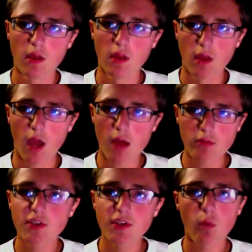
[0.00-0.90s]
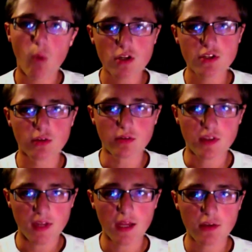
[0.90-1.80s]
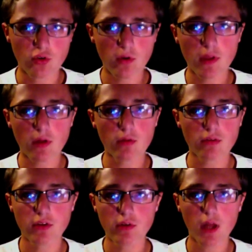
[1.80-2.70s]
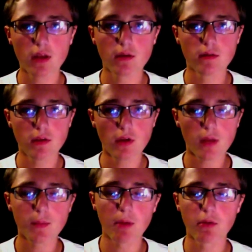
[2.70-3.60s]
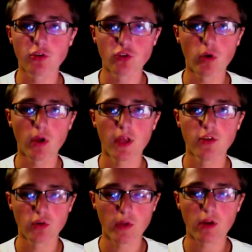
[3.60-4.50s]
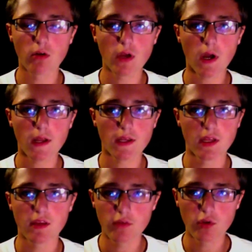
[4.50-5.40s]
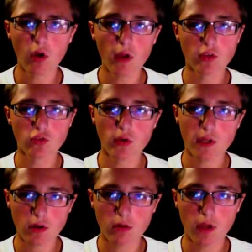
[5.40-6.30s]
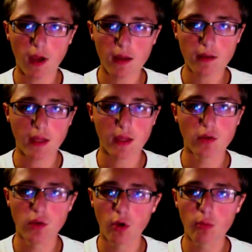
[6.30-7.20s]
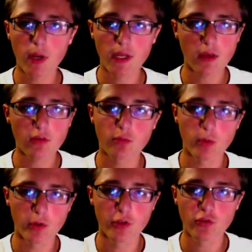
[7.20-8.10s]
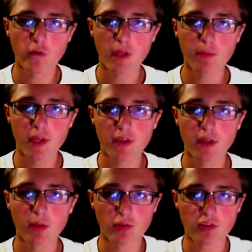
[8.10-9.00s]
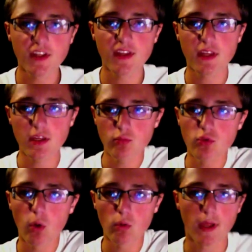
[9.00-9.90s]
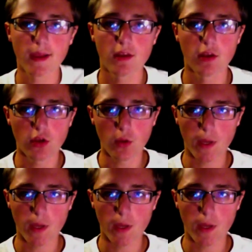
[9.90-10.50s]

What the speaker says: I will still watch those because I enjoy those. You gotta be able to enjoy your own content. If you don't enjoy your own content, nobody else will enjoy it, because they will see that you don't like to do it.